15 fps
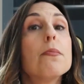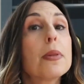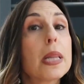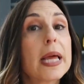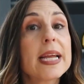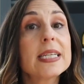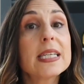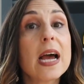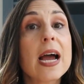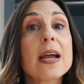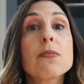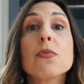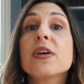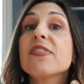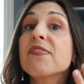
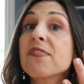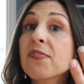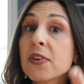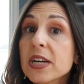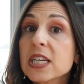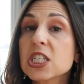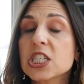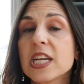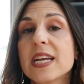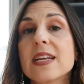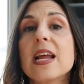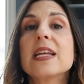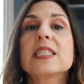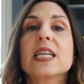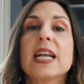Playtime with
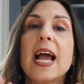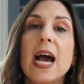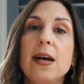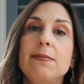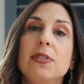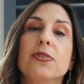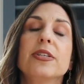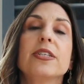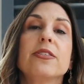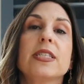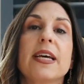friction is going to help to reduce